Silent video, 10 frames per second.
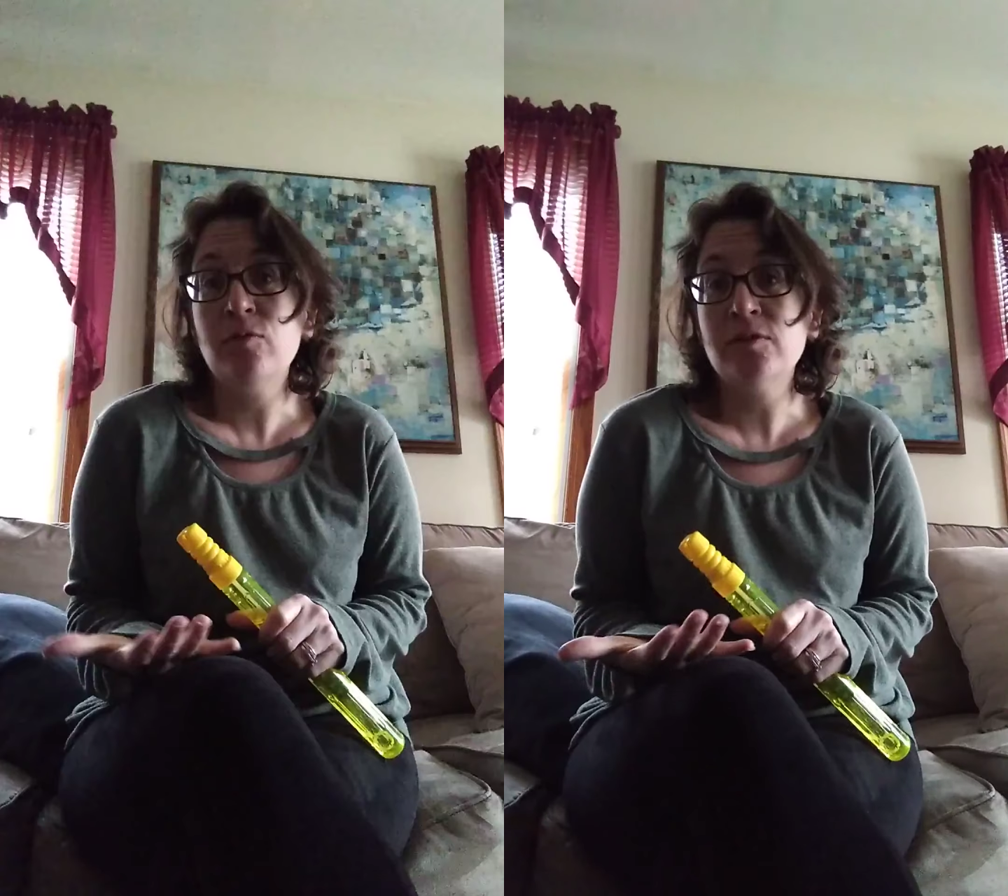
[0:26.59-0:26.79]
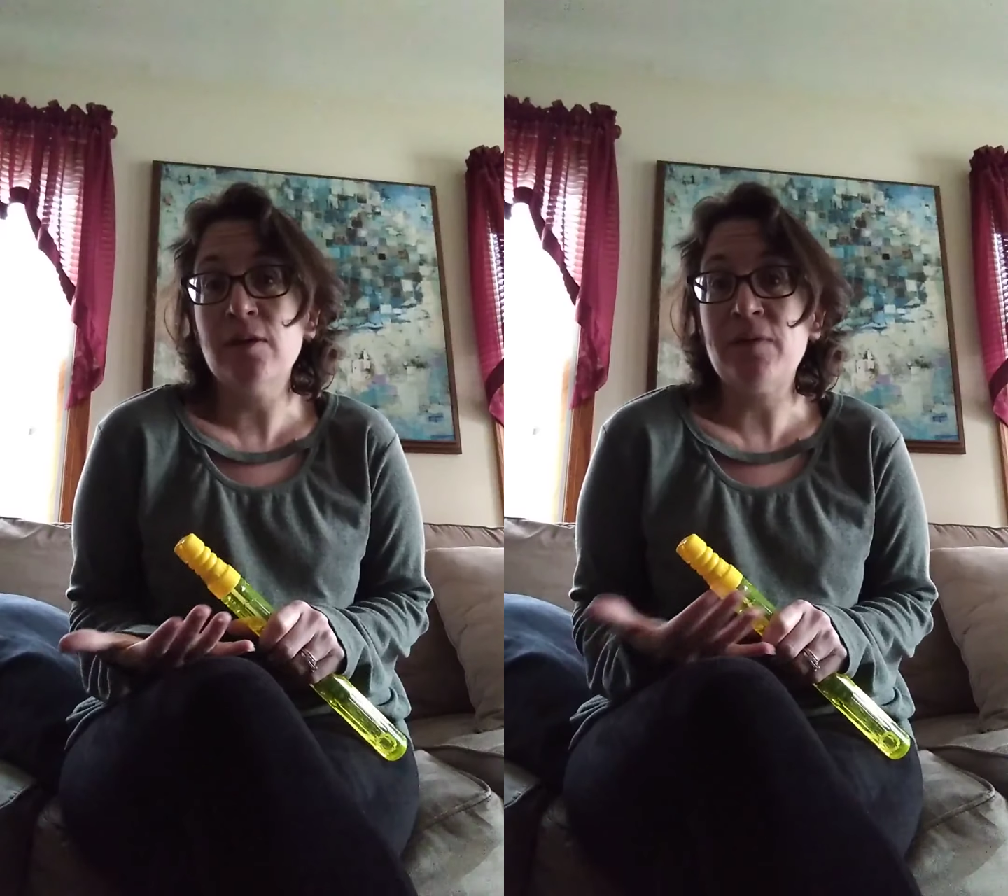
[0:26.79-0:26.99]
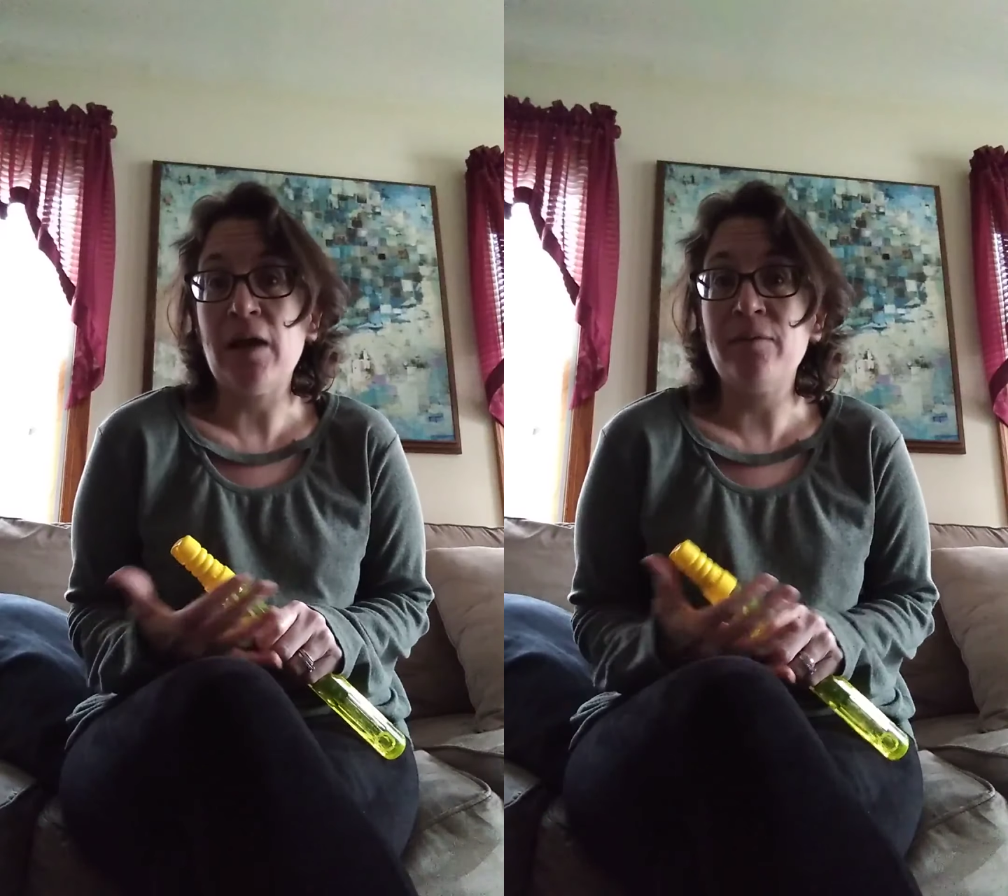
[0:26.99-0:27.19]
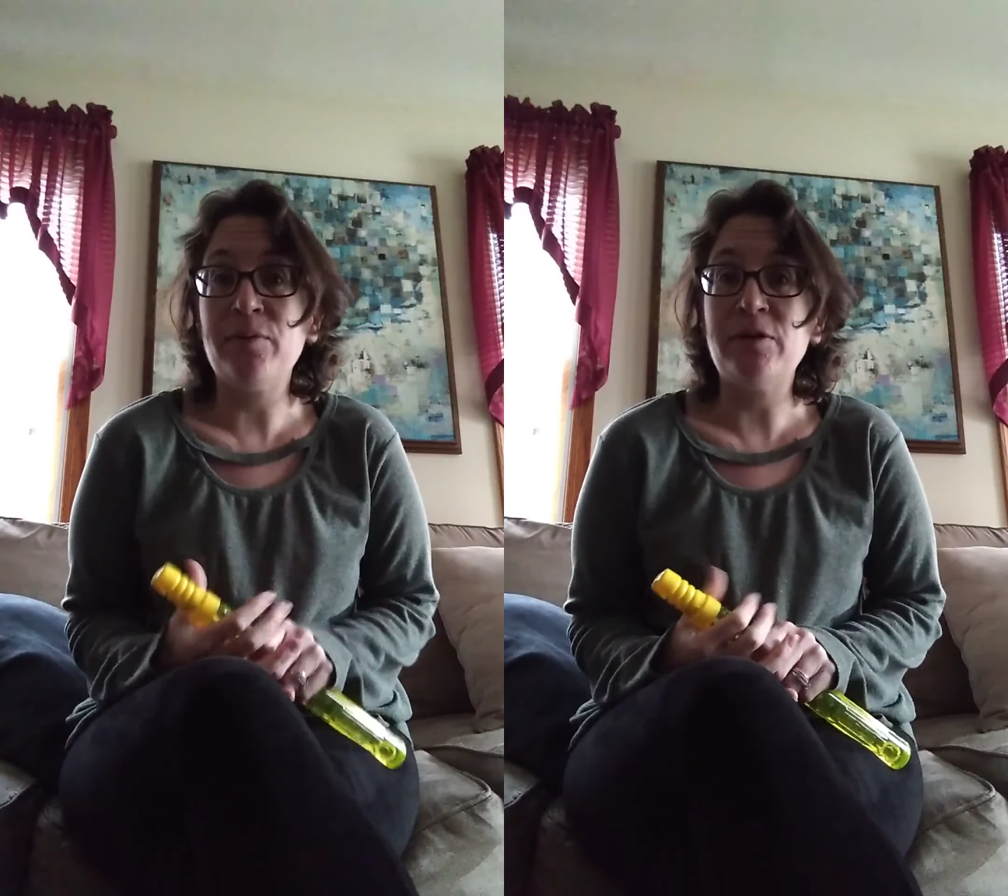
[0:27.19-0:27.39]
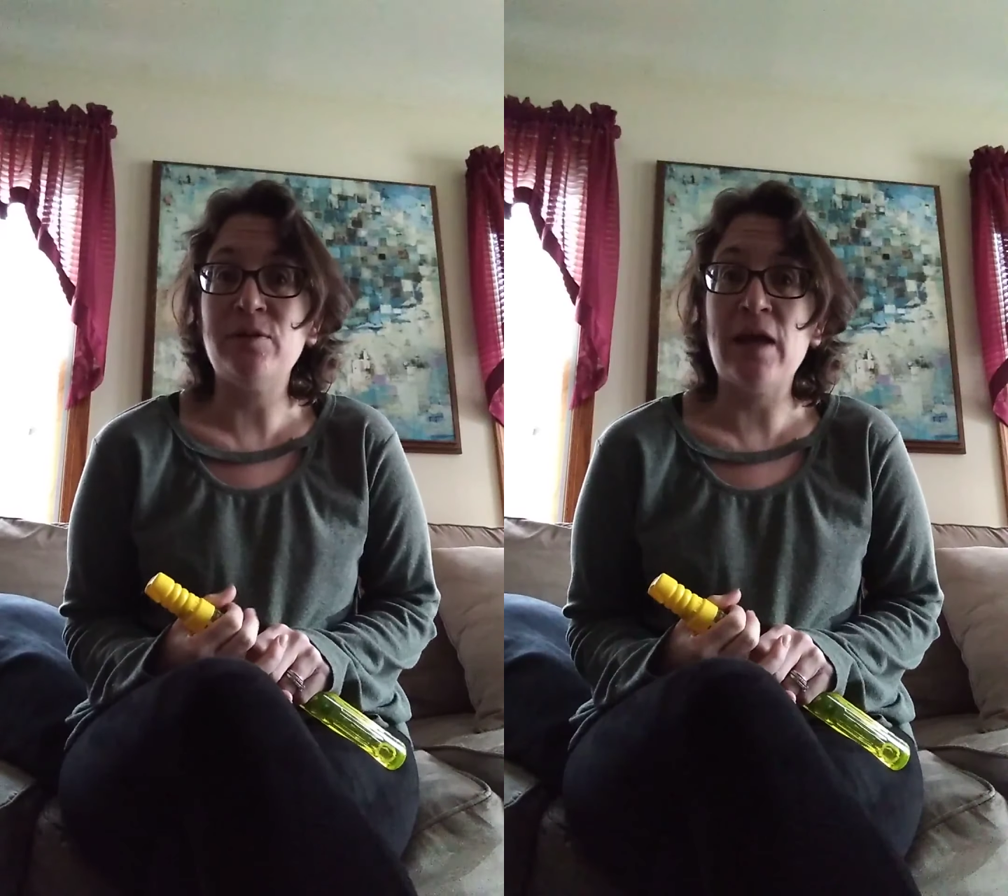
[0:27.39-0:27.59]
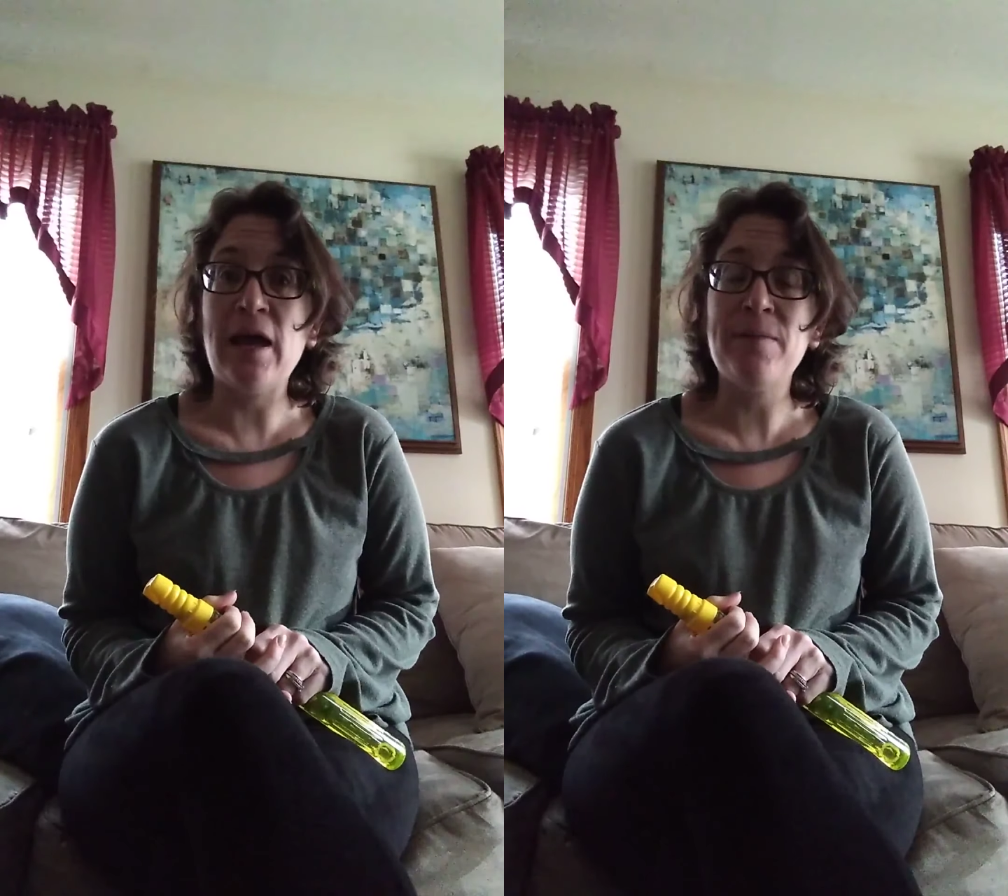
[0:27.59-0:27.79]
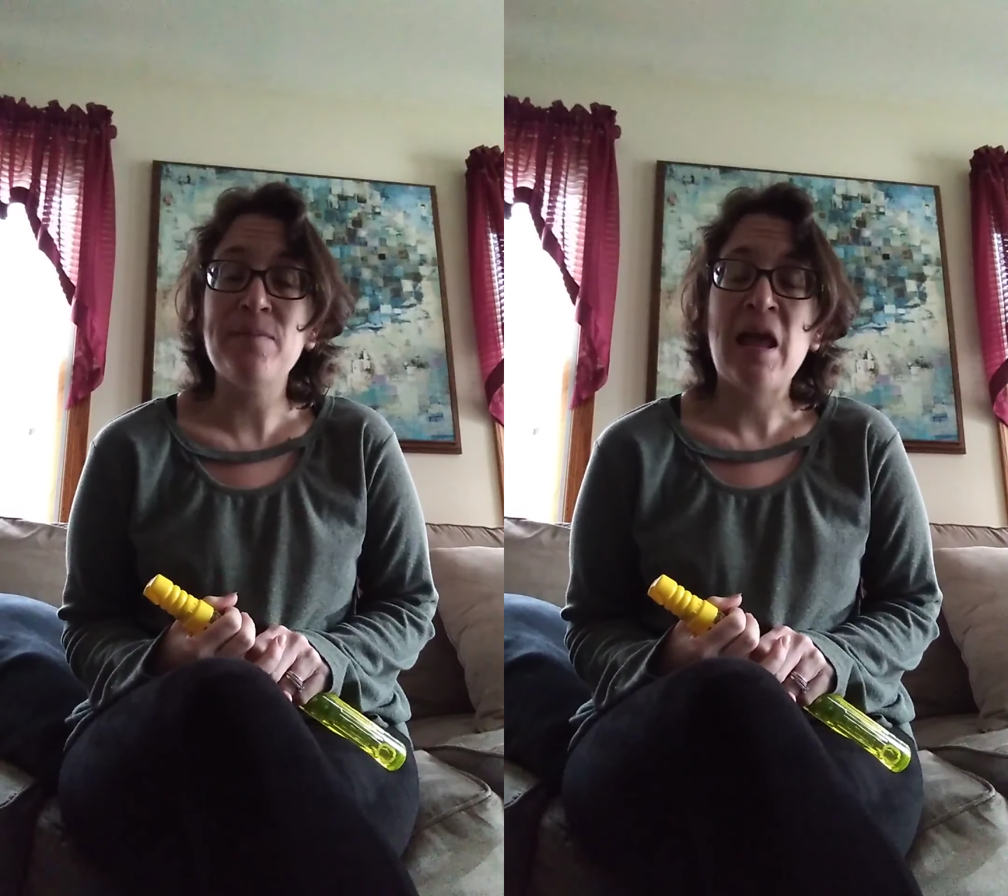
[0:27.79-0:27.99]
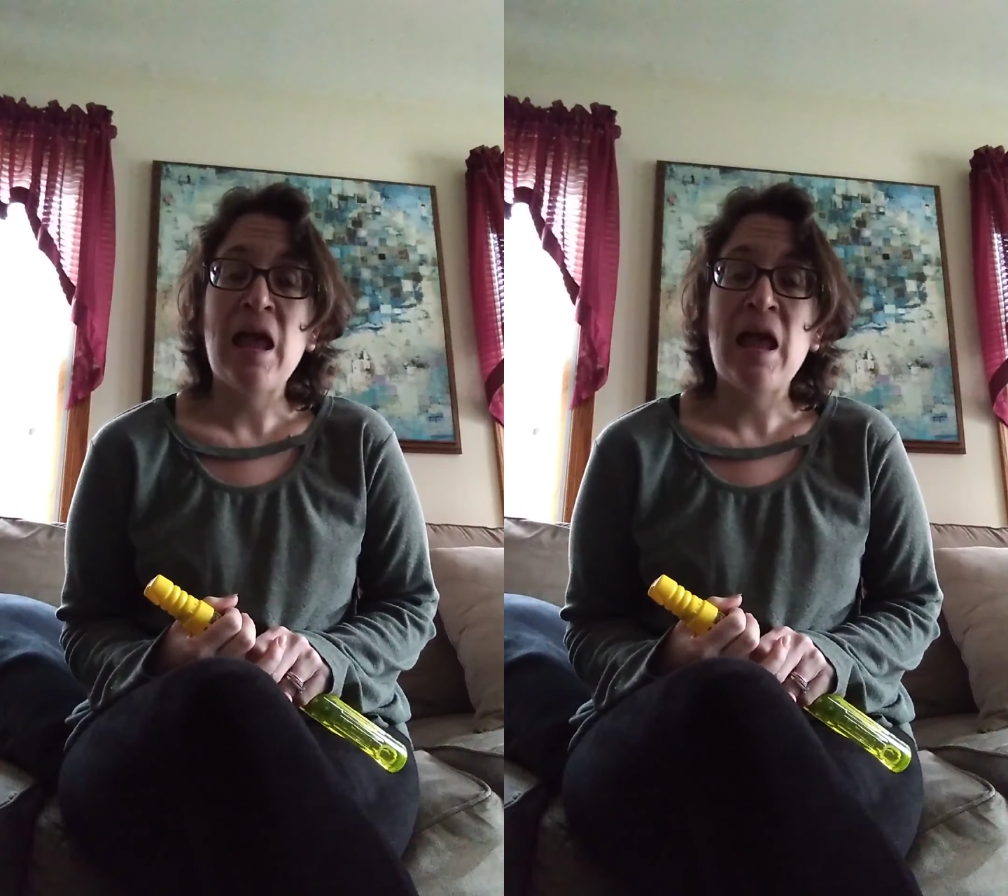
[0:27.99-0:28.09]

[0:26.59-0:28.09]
Sometimes we do that.